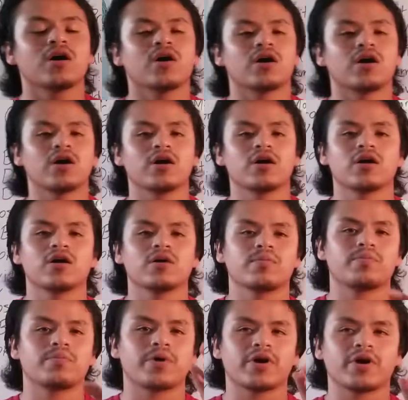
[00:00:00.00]

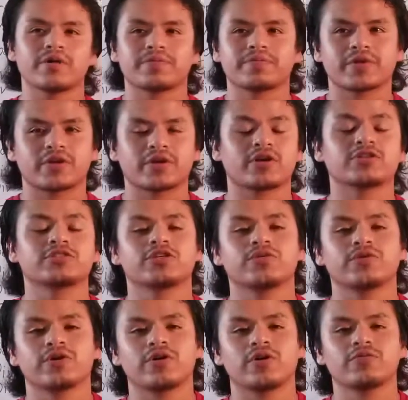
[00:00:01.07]
But
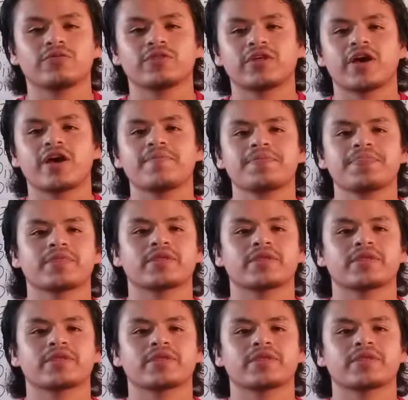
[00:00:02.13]
continuing on with that,